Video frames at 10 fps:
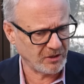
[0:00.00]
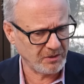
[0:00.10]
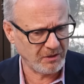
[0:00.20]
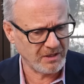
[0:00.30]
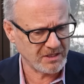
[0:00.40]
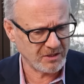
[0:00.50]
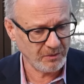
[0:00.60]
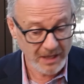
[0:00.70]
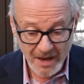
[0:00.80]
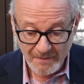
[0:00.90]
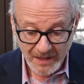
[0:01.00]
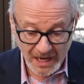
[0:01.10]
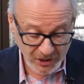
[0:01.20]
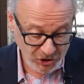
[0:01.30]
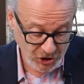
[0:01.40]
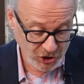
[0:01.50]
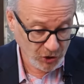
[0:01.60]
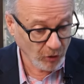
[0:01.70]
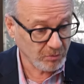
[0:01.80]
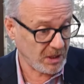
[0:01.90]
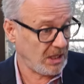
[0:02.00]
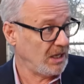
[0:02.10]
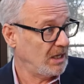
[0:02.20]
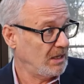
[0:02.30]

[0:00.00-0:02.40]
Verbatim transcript: agree to disagree? And she showed me